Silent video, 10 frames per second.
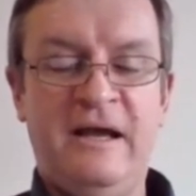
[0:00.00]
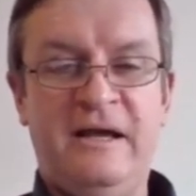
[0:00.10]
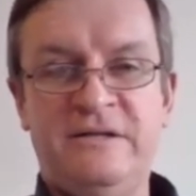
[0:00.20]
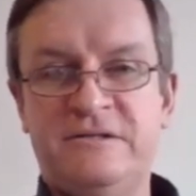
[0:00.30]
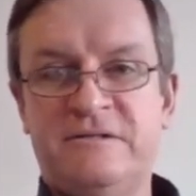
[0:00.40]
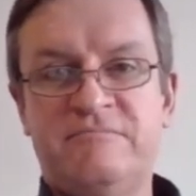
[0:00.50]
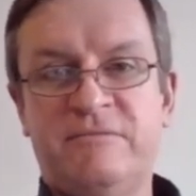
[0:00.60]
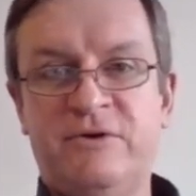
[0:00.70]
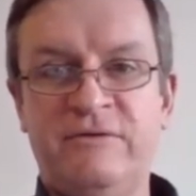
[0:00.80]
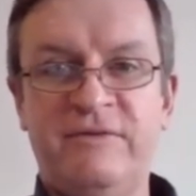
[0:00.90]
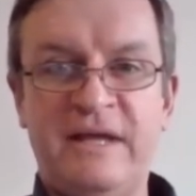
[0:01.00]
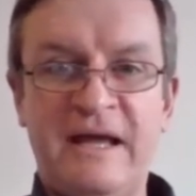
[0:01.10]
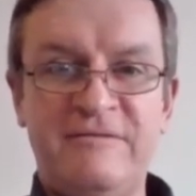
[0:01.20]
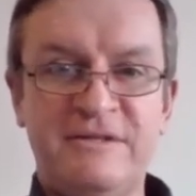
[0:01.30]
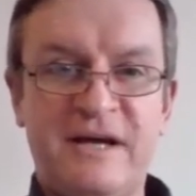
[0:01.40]
It's good for the
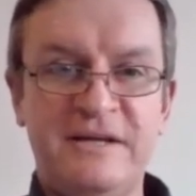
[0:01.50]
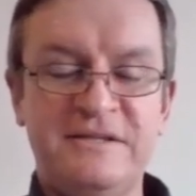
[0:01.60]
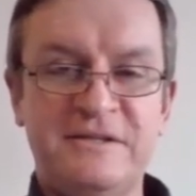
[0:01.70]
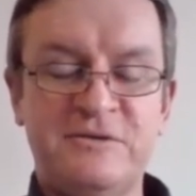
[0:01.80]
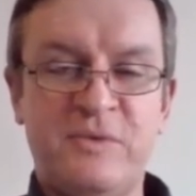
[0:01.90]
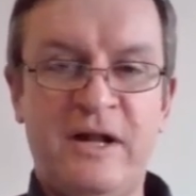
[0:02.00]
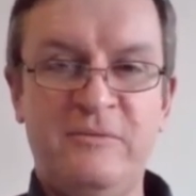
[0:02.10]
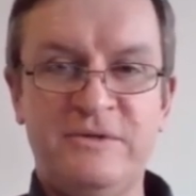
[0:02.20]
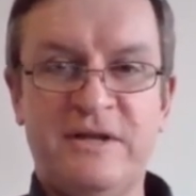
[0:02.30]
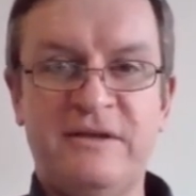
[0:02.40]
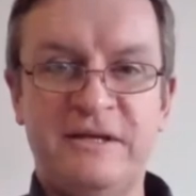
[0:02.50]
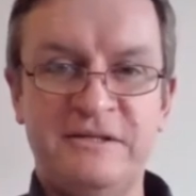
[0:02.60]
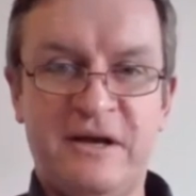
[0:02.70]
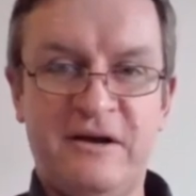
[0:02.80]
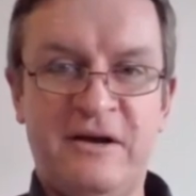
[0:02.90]
advertisers as well, which I think is
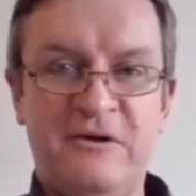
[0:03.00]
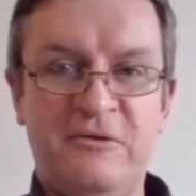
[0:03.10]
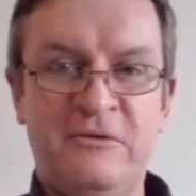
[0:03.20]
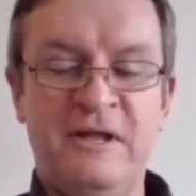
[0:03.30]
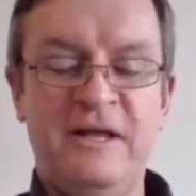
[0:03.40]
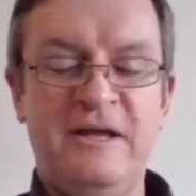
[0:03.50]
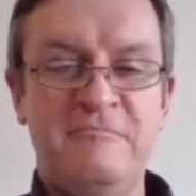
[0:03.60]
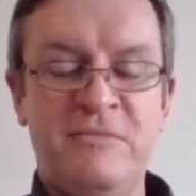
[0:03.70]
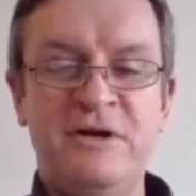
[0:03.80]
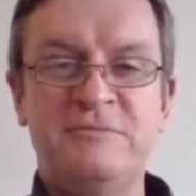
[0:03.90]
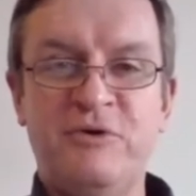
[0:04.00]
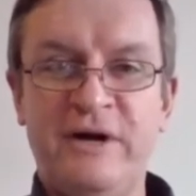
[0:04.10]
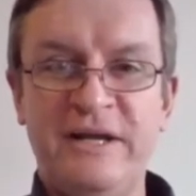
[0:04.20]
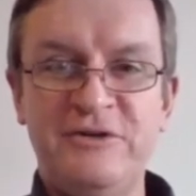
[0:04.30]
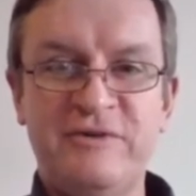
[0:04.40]
a whole much
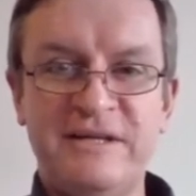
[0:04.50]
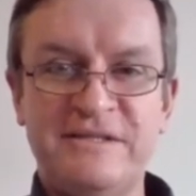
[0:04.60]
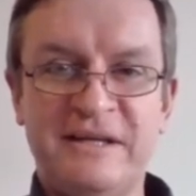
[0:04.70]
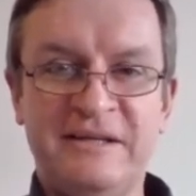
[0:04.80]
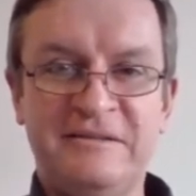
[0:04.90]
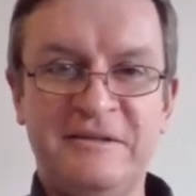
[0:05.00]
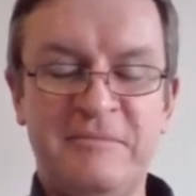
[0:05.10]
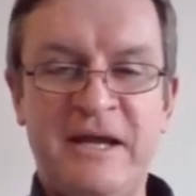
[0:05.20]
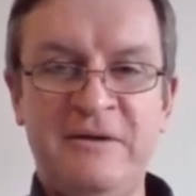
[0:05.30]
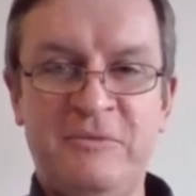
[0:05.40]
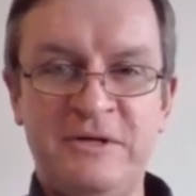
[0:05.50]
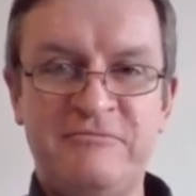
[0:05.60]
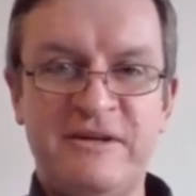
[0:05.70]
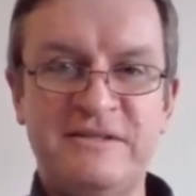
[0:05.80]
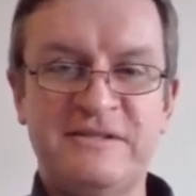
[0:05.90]
more interesting debate, which
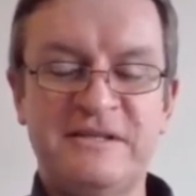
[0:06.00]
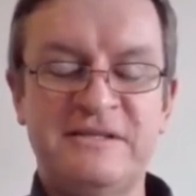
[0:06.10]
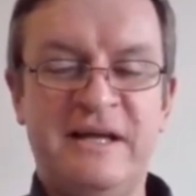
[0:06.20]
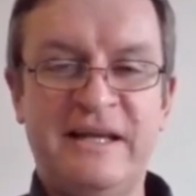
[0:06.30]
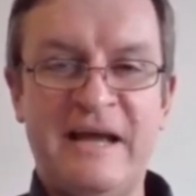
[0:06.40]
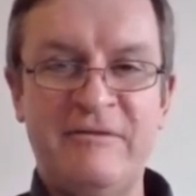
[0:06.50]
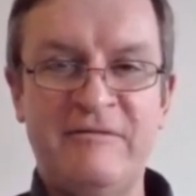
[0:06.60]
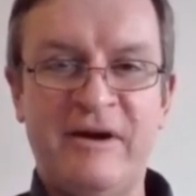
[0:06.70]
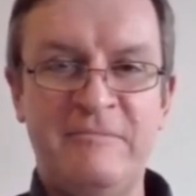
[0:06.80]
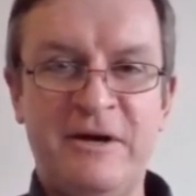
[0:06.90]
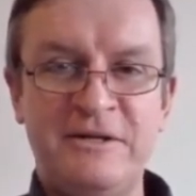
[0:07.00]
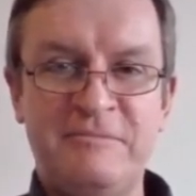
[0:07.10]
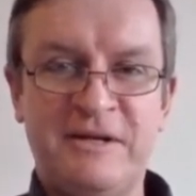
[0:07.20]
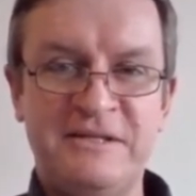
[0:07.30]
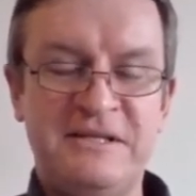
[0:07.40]
Brussels doesn't like having very much
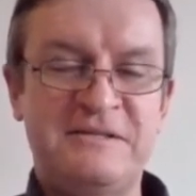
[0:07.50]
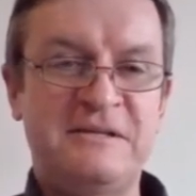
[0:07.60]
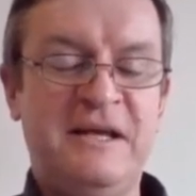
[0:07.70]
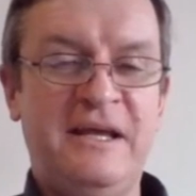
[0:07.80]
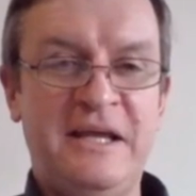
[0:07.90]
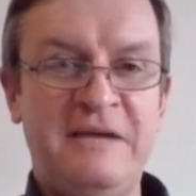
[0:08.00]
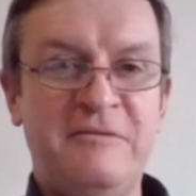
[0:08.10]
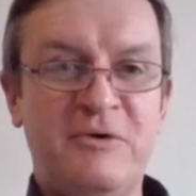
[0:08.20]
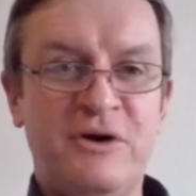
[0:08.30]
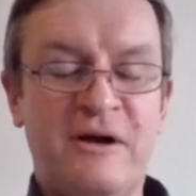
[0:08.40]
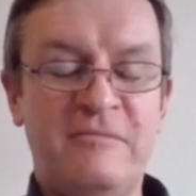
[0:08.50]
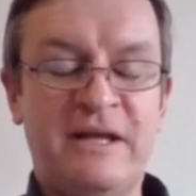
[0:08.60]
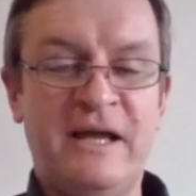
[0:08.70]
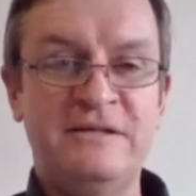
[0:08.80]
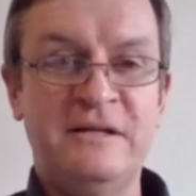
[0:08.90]
because it's even more
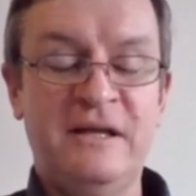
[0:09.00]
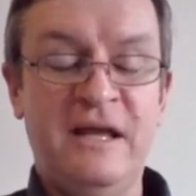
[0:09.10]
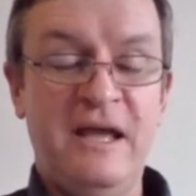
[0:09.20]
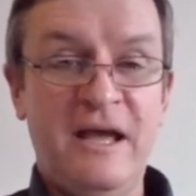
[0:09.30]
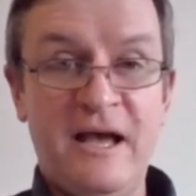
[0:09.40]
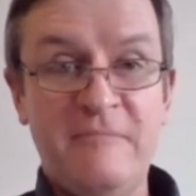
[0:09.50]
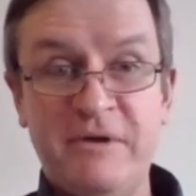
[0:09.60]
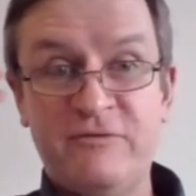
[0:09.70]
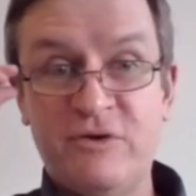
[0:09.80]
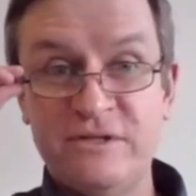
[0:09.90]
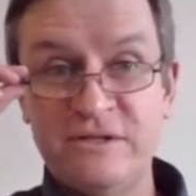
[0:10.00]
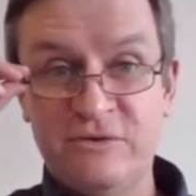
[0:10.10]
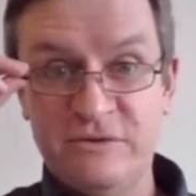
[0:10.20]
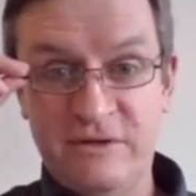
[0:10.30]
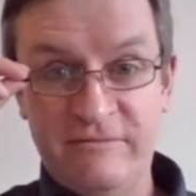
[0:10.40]
complicated. But of course, it's
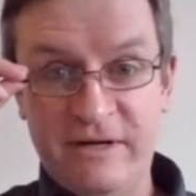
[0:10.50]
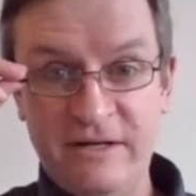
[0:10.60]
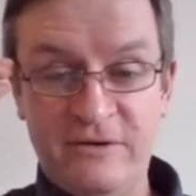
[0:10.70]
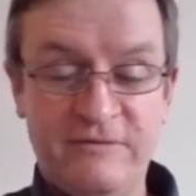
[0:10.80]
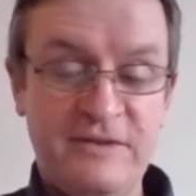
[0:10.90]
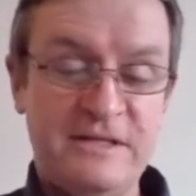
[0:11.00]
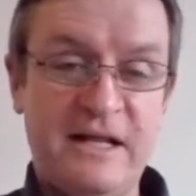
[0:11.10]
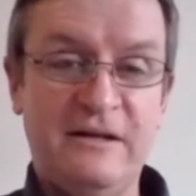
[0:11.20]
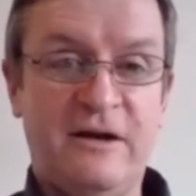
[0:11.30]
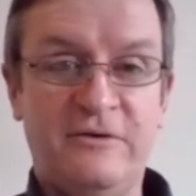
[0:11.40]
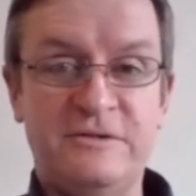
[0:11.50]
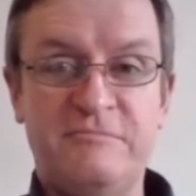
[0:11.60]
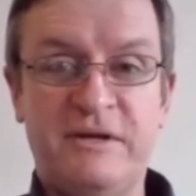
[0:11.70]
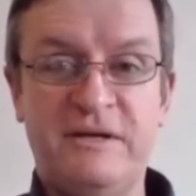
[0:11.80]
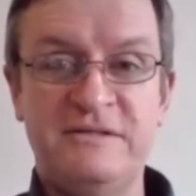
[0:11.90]
also really good for the telcos
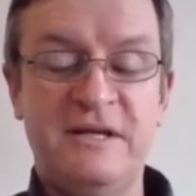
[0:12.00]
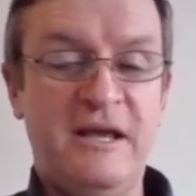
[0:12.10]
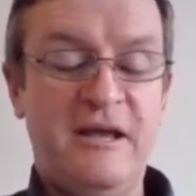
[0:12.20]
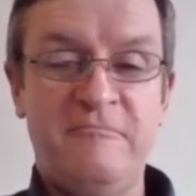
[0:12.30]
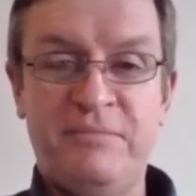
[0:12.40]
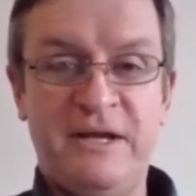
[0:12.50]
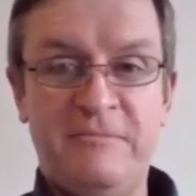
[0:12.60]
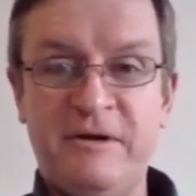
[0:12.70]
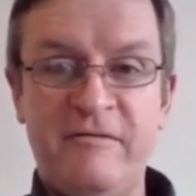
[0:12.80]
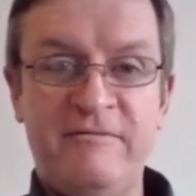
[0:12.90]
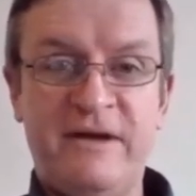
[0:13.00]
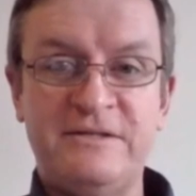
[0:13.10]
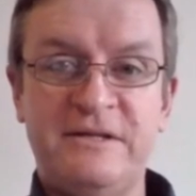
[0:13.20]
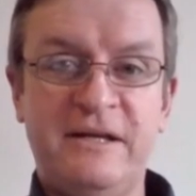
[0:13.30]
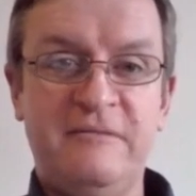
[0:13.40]
because people are
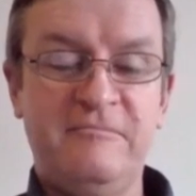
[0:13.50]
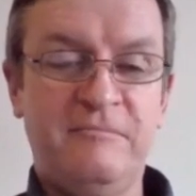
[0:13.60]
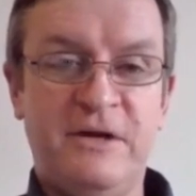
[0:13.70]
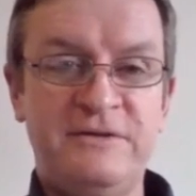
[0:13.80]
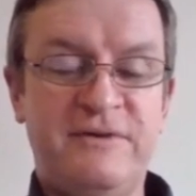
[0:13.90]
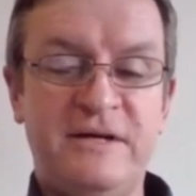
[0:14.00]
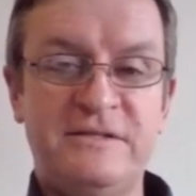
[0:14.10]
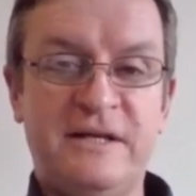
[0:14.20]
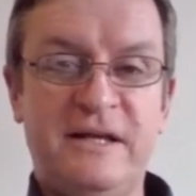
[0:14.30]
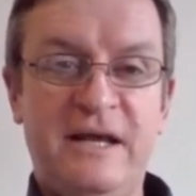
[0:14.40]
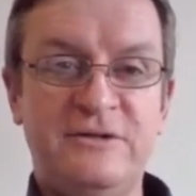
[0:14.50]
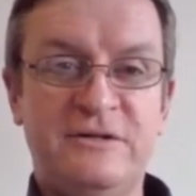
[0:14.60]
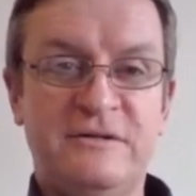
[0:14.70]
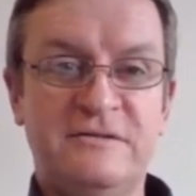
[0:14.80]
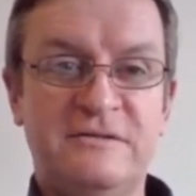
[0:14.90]
investing in much faster
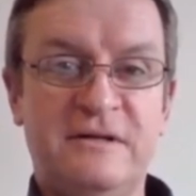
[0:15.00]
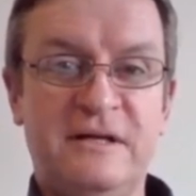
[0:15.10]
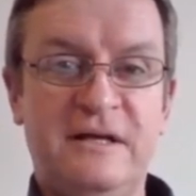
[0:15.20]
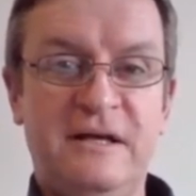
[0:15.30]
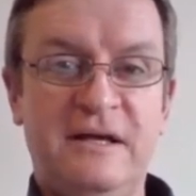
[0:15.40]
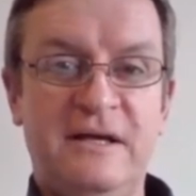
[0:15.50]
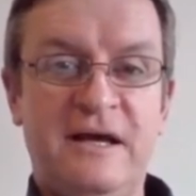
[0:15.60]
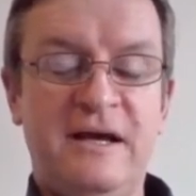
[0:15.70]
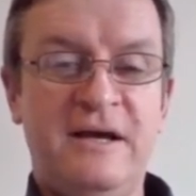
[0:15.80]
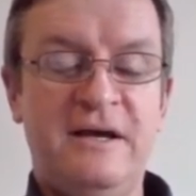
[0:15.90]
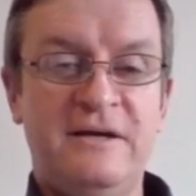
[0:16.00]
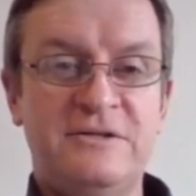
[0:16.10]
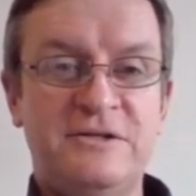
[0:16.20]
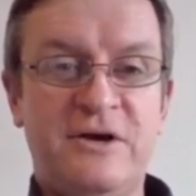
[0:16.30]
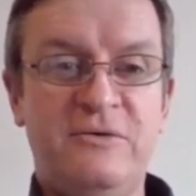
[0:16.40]
connections.
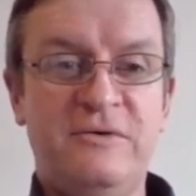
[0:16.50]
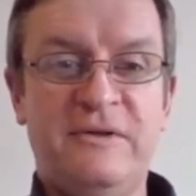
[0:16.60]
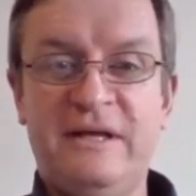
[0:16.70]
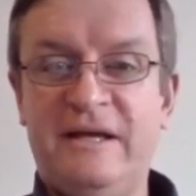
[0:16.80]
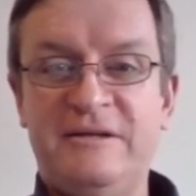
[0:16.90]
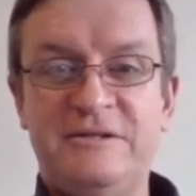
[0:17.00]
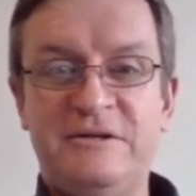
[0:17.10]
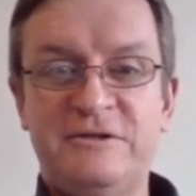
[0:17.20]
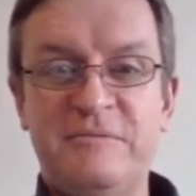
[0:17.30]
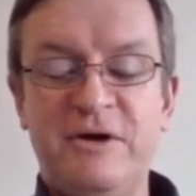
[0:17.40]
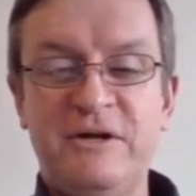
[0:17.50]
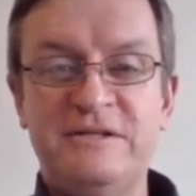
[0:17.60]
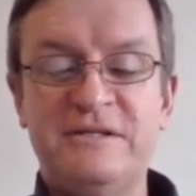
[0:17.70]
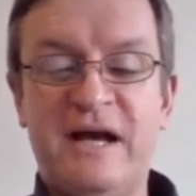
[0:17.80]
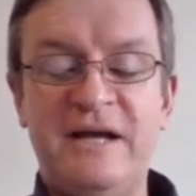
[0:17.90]
So to be
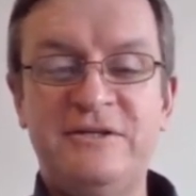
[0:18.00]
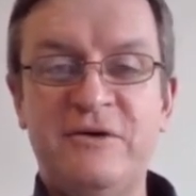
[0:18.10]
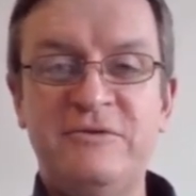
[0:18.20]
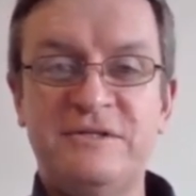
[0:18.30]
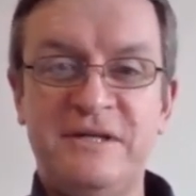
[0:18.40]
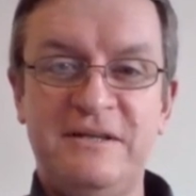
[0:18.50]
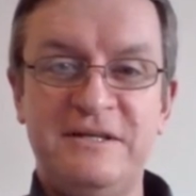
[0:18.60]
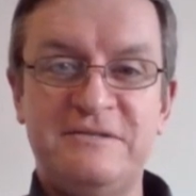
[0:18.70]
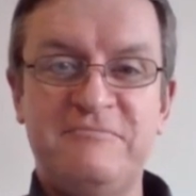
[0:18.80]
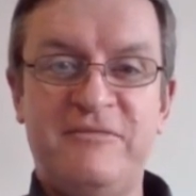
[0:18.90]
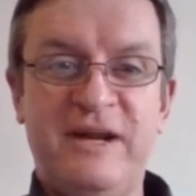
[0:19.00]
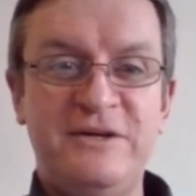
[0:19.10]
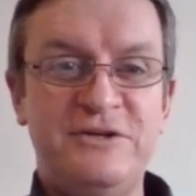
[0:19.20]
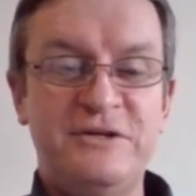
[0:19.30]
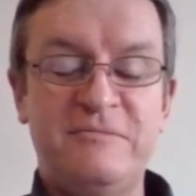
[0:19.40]
honest, I don't see this
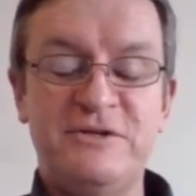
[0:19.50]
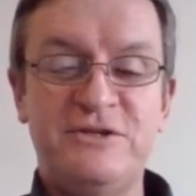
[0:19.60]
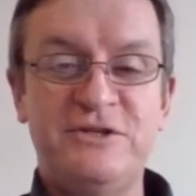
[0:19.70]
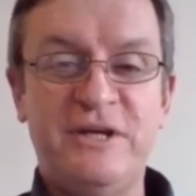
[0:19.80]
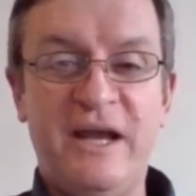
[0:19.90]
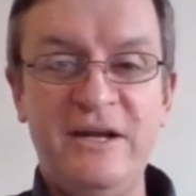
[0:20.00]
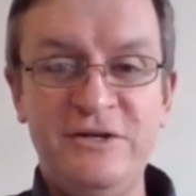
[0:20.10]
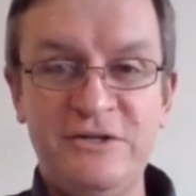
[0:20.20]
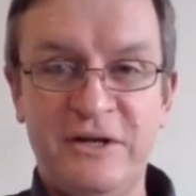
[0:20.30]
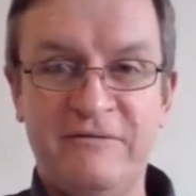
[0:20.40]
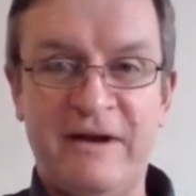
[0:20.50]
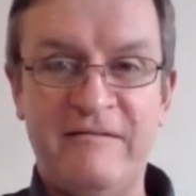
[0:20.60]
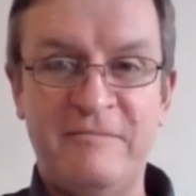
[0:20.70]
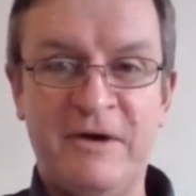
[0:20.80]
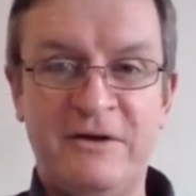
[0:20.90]
relationship as changing
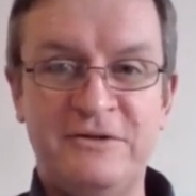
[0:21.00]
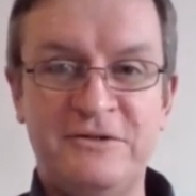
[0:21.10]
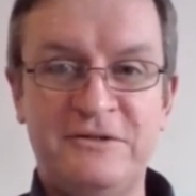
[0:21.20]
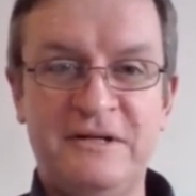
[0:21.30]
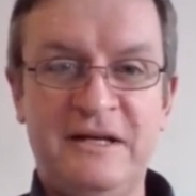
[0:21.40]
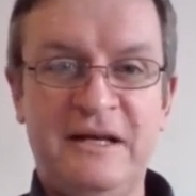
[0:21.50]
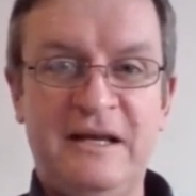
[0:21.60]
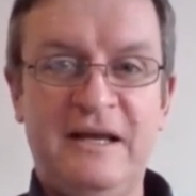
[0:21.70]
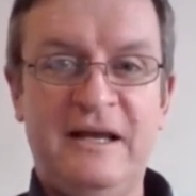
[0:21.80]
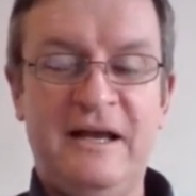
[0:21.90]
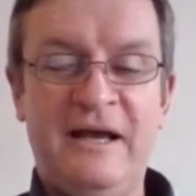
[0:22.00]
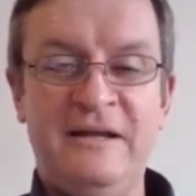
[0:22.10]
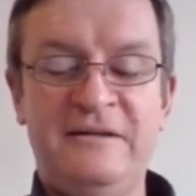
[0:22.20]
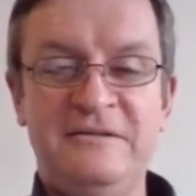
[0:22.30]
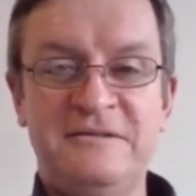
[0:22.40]
very much. Mm-hmm.
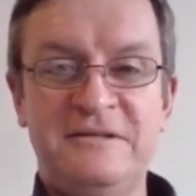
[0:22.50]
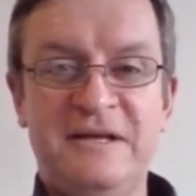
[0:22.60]
And